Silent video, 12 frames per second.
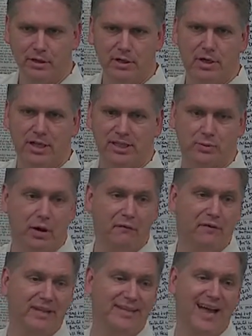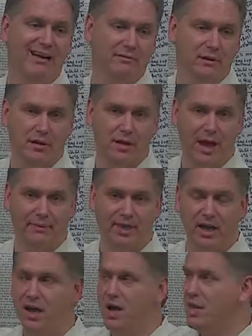It's 12 feet down. I'm te-
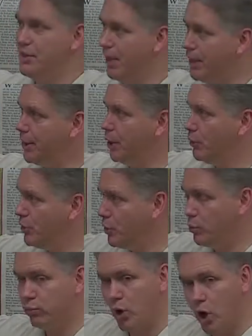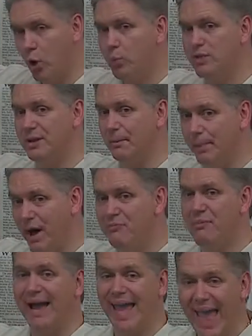the, the, the road was above
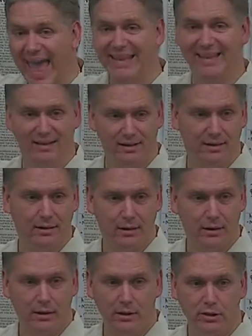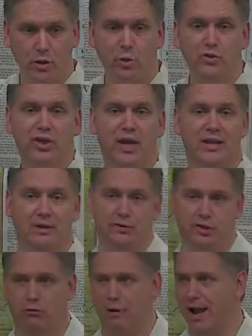my head. So who's and there's
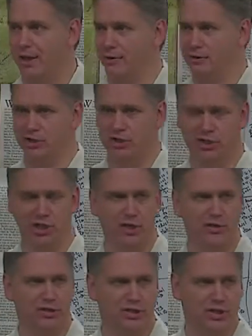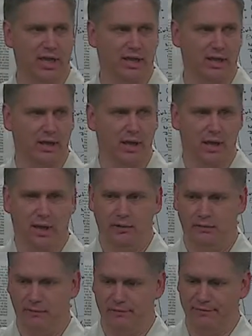gra- and there's these and there's this like
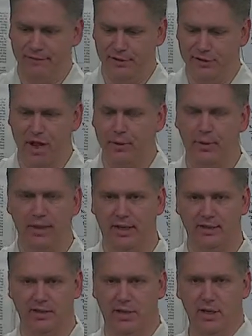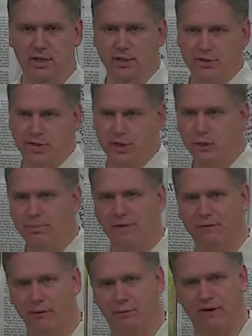there's not really a uh, there's a little bit of
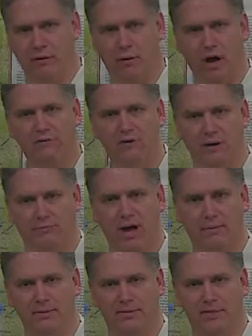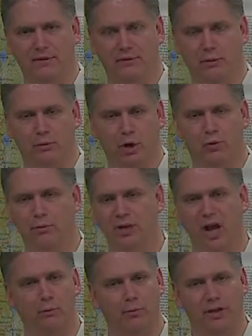a veer off you could probably see from the road, but
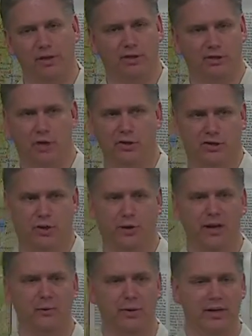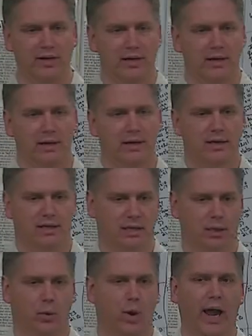not really because all this greenery is in
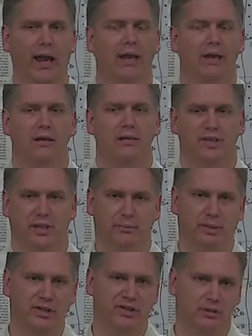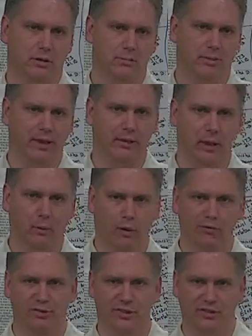the way. It's like a big a big like
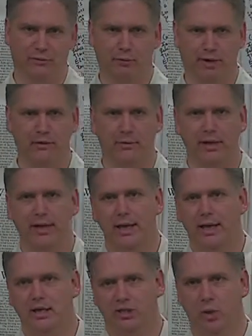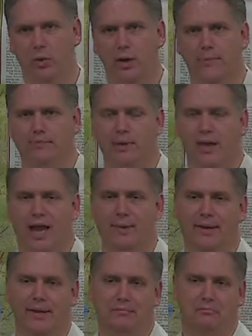wilderness of greenery. So I
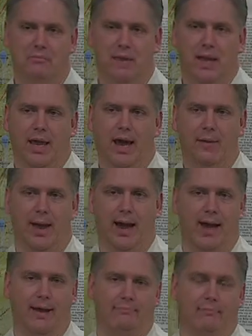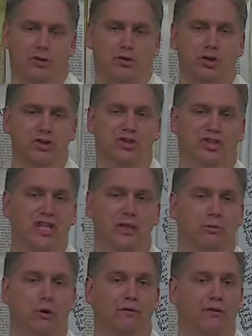mean, I, I, you couldn't see the
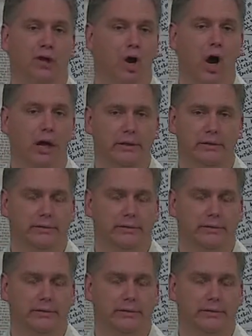roof of the car.